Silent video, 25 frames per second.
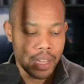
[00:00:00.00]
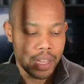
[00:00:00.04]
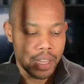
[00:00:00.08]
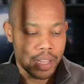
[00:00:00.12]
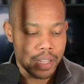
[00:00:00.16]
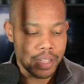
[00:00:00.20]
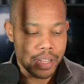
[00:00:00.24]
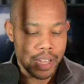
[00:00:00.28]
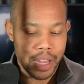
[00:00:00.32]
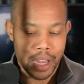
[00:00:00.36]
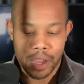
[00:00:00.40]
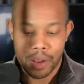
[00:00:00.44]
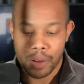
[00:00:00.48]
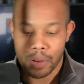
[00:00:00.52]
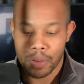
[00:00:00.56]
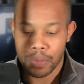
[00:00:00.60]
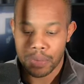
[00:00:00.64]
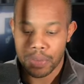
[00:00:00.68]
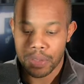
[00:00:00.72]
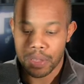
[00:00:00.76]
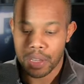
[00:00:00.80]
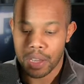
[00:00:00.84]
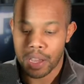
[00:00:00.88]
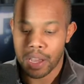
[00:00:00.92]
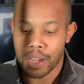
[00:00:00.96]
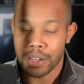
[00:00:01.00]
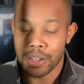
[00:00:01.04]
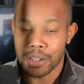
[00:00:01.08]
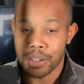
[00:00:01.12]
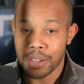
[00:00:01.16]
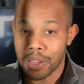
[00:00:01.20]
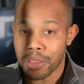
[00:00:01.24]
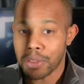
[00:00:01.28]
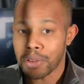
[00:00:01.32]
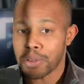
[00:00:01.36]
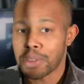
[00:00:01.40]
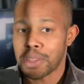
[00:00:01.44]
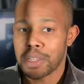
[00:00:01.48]
Now,
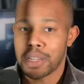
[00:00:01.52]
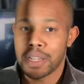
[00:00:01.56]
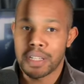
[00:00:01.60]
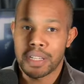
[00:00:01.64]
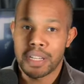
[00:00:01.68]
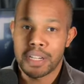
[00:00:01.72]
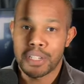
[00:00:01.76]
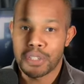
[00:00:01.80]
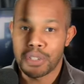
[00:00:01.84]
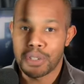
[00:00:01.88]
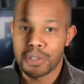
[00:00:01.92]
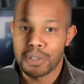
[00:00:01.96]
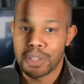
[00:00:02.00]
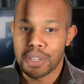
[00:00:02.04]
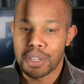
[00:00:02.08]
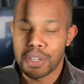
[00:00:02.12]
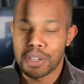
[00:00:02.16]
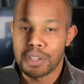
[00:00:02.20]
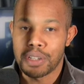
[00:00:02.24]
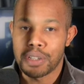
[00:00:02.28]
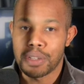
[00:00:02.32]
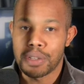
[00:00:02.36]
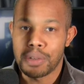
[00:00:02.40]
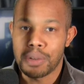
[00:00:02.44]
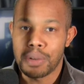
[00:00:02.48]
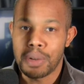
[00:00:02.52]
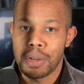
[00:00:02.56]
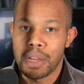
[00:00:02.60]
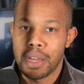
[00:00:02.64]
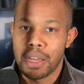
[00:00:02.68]
another thing that you can do